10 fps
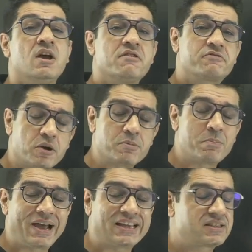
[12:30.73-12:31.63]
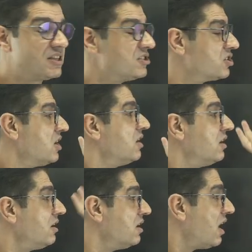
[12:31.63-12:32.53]
from a passage?
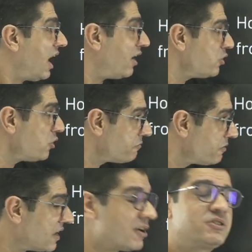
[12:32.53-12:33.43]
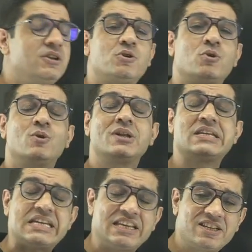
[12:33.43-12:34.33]
How do you figure out the tone
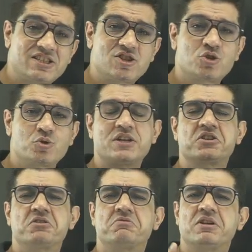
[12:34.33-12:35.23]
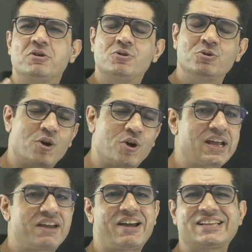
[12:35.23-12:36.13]
in a situation where you do not
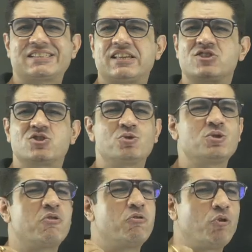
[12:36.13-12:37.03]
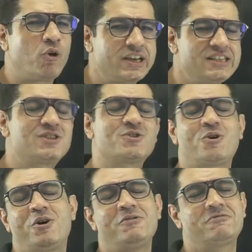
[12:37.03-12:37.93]
have access to the voice
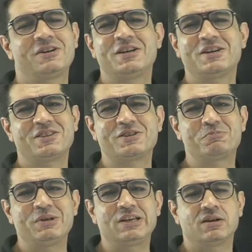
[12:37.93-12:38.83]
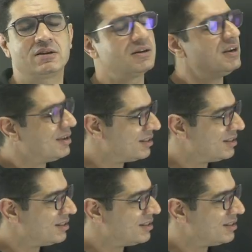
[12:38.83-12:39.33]
of the speaker? The